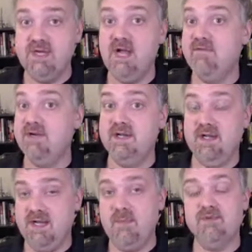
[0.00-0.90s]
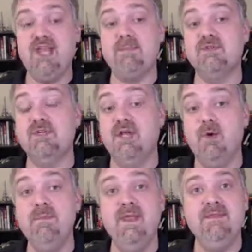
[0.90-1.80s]
We covered uh, a couple chapters
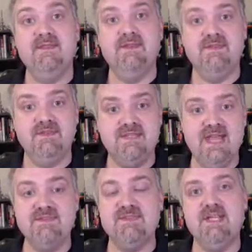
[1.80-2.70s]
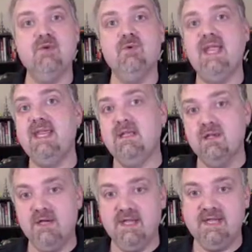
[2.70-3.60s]
ago that this is dense,
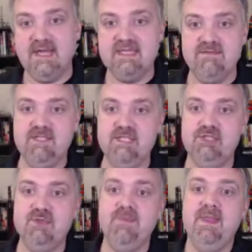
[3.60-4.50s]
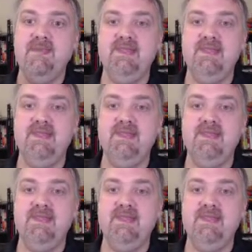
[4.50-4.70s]
irregular connective tissue.